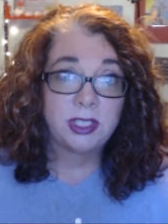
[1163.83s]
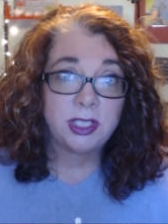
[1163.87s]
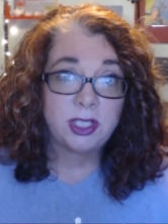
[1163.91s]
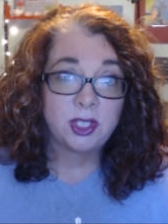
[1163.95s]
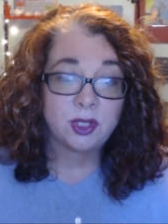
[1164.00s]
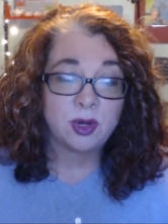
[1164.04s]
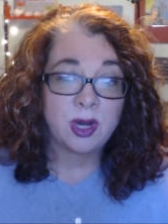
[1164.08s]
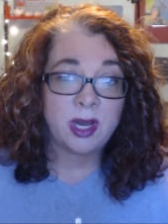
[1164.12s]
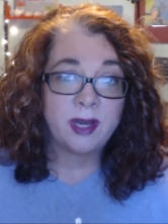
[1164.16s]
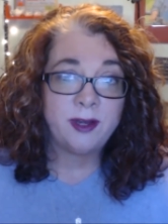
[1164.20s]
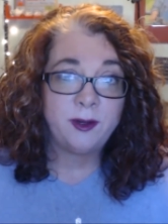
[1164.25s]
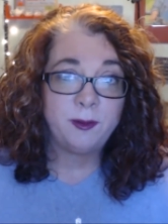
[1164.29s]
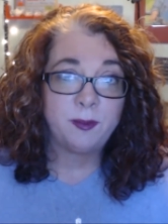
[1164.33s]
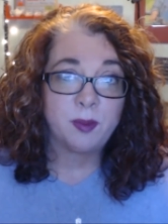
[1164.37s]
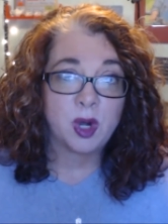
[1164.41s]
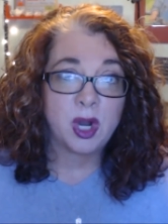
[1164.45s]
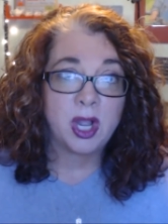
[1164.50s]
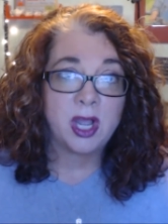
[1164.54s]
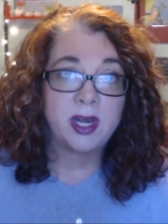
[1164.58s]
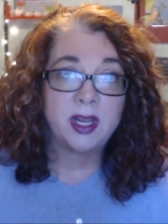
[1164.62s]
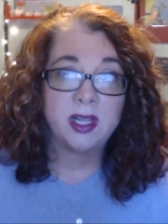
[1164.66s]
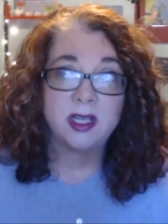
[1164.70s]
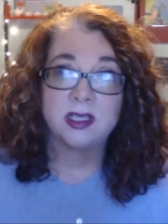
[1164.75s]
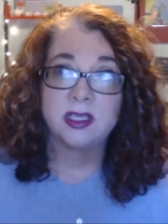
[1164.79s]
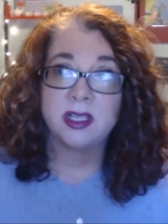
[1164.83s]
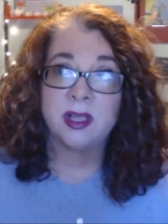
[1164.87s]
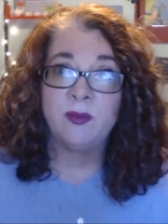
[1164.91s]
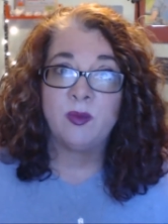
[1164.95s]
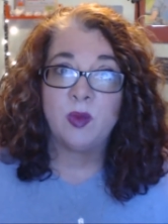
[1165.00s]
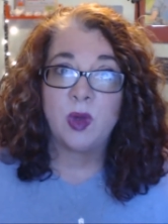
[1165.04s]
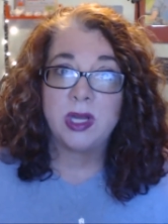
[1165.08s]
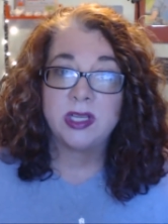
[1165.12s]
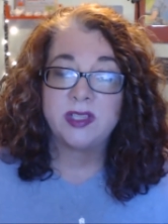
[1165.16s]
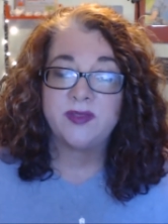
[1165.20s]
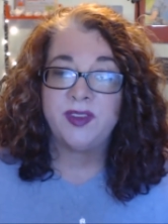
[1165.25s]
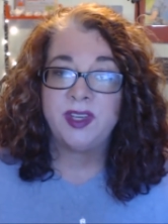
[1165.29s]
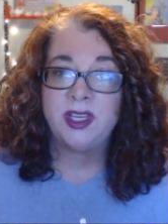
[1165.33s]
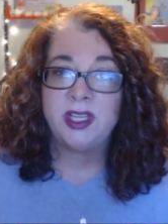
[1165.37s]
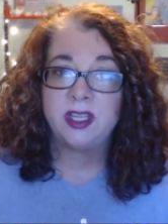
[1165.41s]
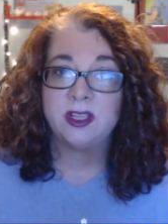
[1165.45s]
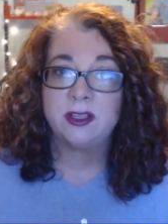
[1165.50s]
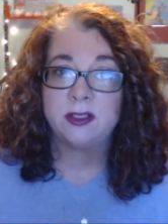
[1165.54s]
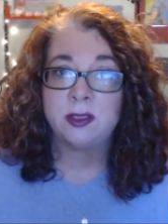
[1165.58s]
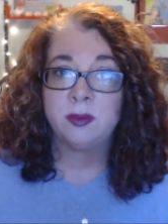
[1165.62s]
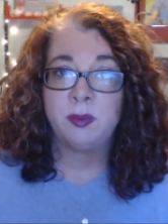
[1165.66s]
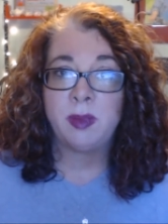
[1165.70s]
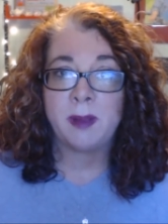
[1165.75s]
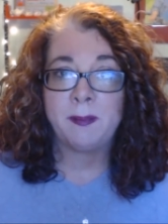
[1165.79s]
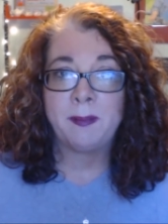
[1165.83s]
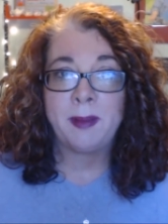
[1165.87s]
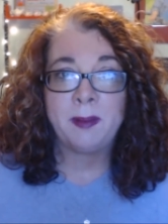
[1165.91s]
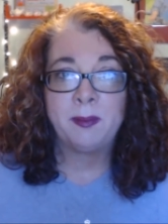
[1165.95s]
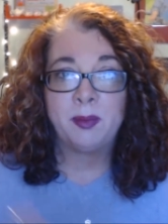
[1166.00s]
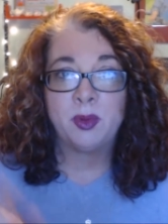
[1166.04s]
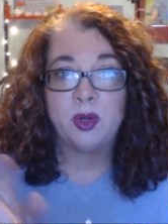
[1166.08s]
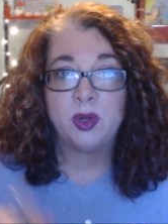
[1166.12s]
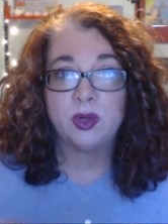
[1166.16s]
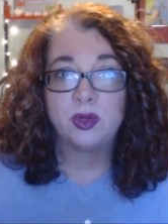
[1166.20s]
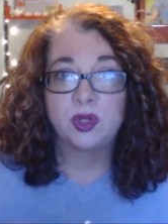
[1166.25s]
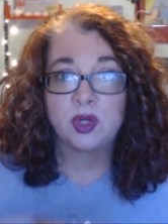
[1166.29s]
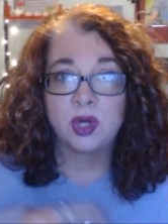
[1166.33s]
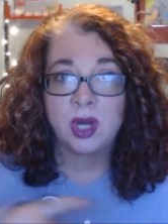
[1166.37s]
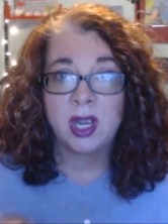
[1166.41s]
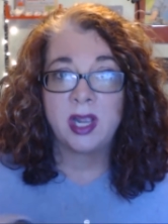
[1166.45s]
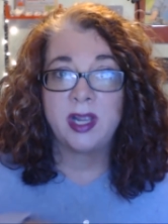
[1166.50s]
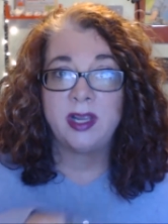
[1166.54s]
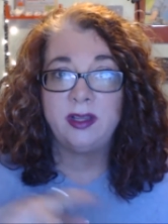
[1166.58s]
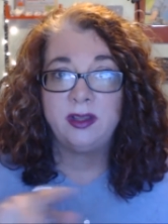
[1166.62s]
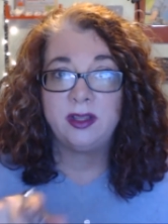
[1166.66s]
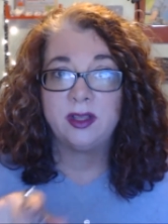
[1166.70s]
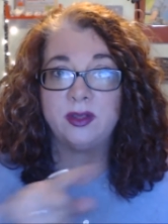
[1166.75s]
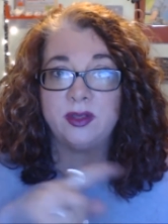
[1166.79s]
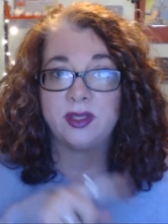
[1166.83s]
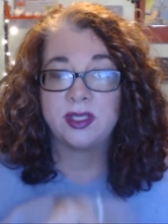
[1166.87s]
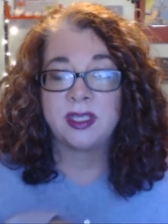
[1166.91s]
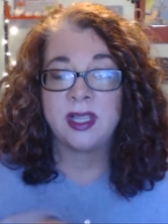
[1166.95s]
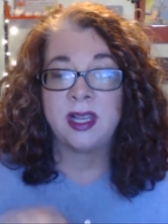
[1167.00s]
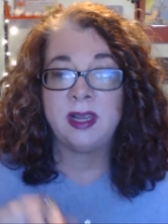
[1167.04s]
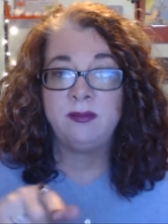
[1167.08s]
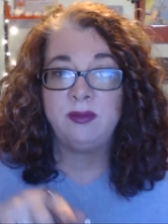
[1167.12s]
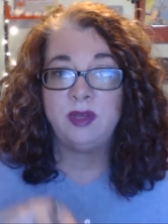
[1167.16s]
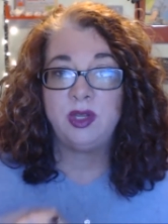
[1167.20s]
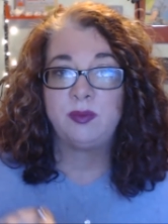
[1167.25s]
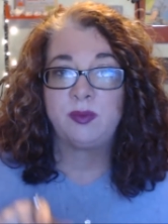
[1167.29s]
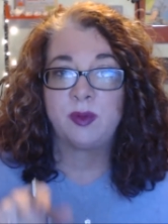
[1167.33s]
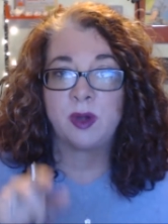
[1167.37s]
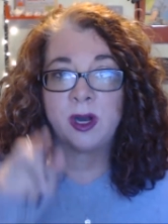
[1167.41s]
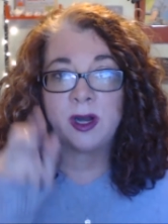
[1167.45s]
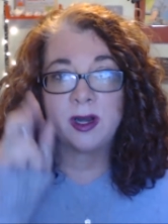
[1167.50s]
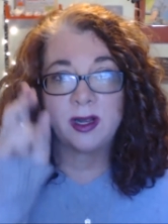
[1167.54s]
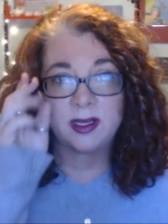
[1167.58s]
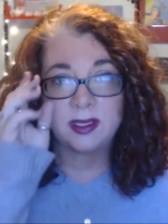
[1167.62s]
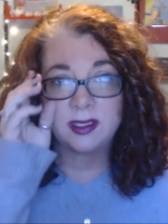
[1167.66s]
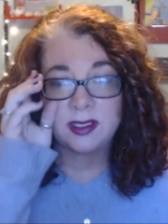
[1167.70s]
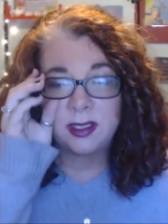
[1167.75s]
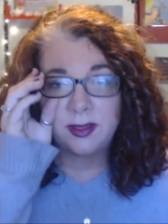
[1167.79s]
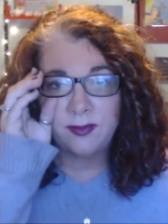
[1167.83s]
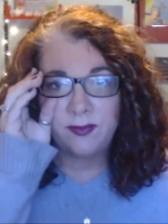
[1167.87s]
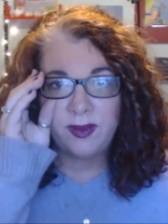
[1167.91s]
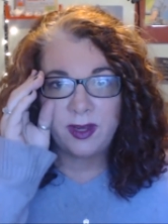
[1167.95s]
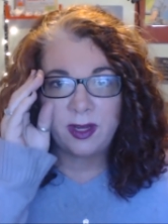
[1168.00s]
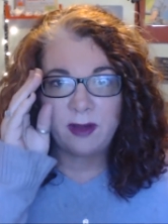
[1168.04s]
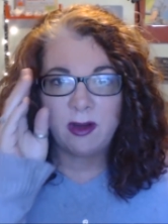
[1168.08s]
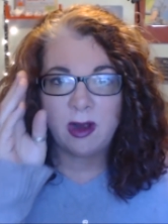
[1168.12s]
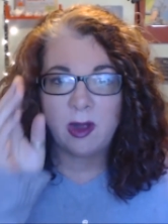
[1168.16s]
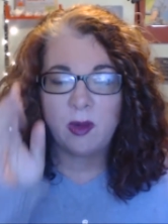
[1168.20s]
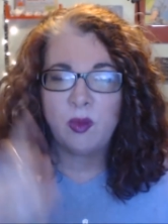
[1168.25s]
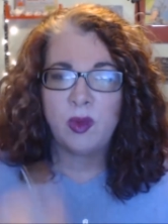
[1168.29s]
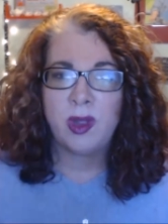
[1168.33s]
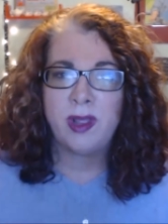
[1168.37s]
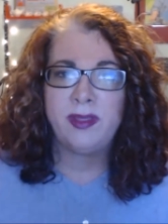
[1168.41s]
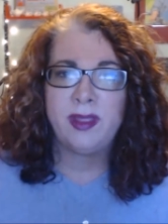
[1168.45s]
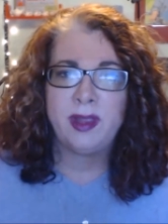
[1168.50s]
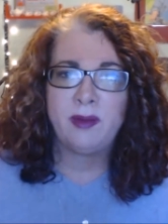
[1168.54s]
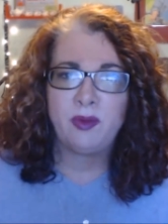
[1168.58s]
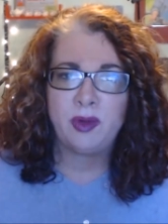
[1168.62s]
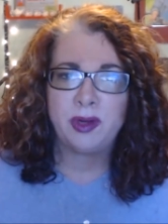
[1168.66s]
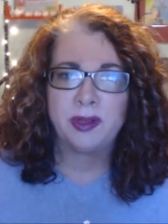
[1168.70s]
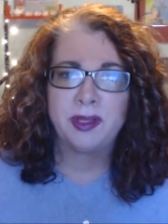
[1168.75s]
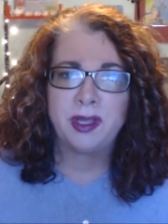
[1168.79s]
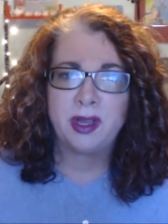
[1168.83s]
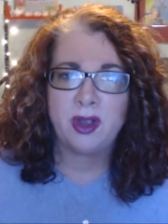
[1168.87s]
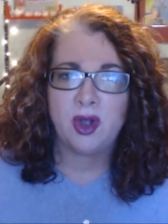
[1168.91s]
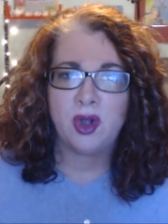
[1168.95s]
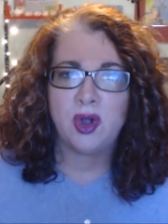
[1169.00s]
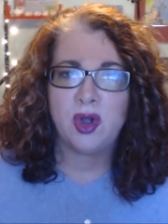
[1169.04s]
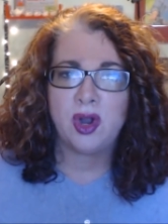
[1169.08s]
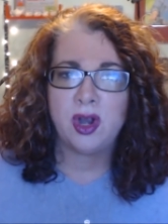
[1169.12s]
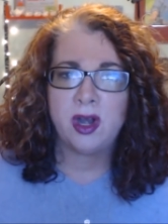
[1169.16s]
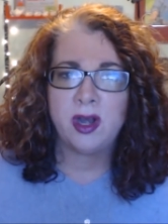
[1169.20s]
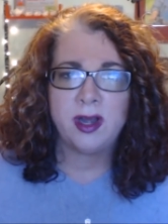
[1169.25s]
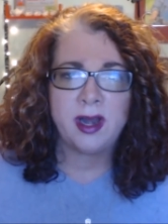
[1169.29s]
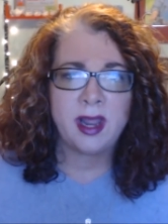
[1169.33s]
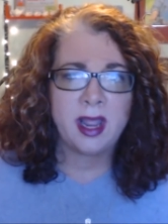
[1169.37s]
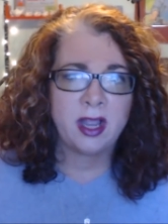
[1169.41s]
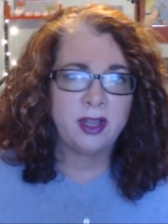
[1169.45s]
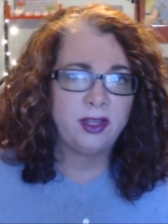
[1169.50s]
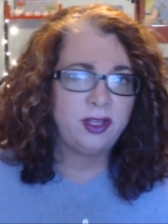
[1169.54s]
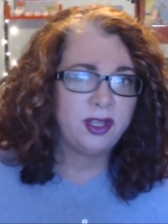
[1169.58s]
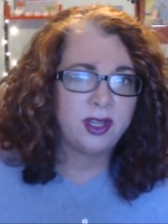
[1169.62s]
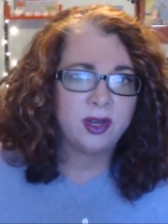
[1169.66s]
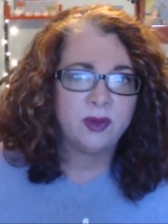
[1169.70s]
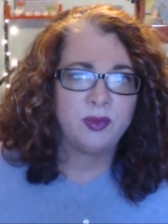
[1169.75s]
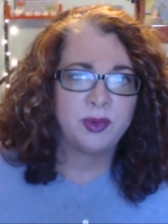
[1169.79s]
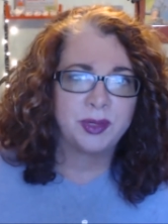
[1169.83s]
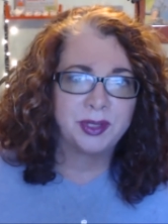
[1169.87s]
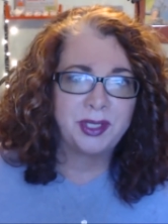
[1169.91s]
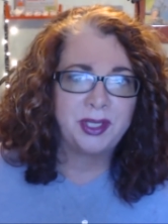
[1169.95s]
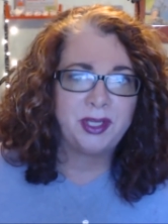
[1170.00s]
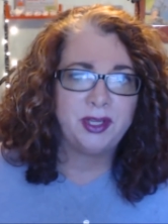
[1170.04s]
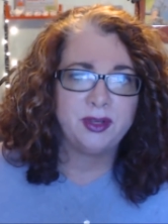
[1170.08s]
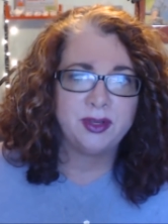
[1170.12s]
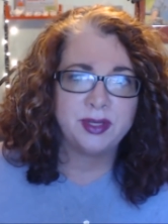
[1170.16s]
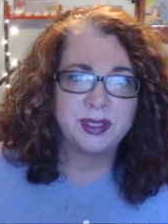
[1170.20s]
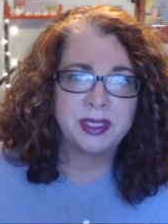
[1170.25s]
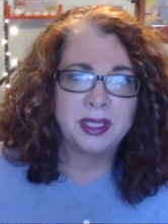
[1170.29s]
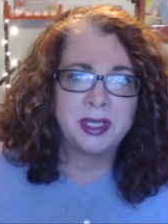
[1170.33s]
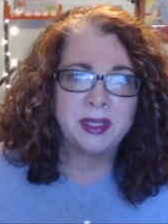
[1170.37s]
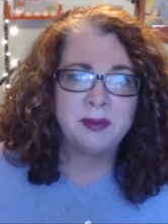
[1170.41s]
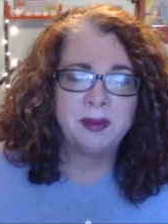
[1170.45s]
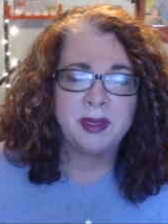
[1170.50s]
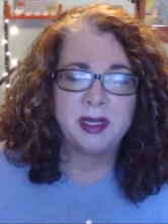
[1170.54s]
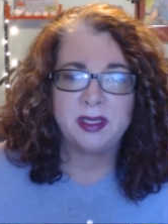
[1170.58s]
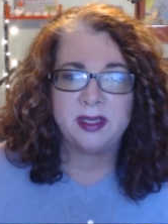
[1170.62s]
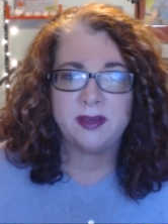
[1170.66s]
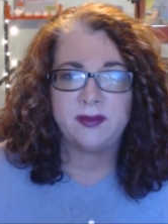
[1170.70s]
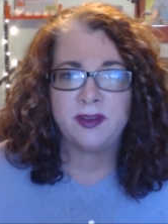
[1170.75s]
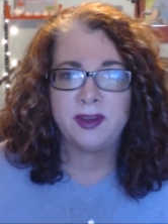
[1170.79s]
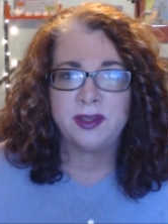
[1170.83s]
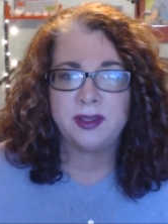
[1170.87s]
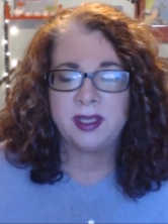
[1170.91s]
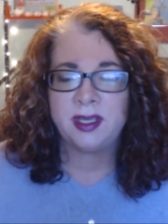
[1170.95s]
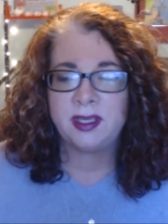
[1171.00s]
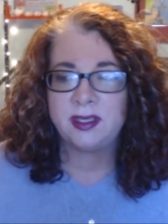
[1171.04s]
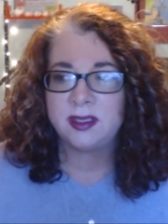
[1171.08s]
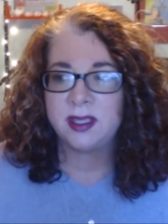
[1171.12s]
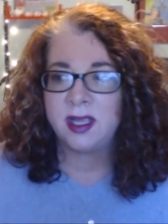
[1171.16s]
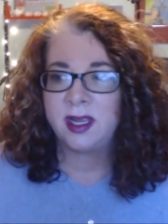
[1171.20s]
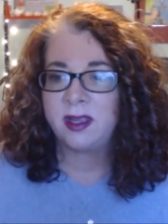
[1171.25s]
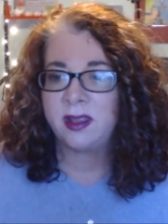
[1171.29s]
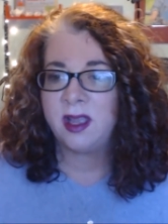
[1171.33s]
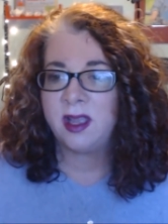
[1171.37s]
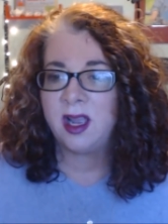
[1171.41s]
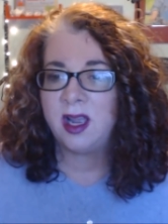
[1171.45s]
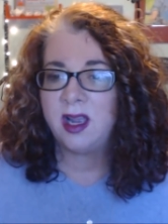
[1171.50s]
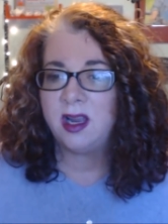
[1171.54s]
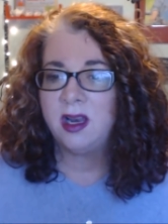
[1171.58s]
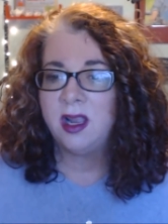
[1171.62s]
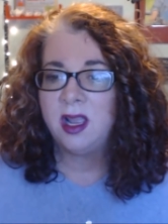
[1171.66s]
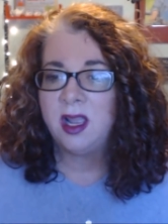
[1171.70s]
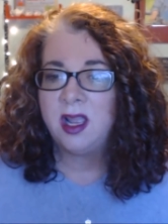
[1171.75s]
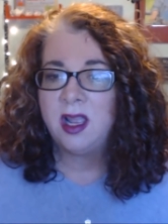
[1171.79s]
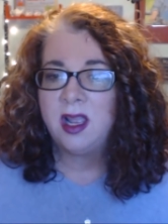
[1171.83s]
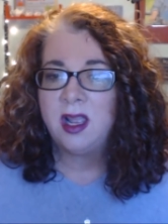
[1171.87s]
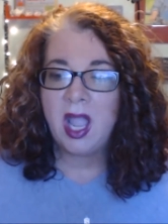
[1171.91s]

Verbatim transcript: to try new products and watch videos about people trying those same new products to figure out what they really are and how you can really use them and different things like that.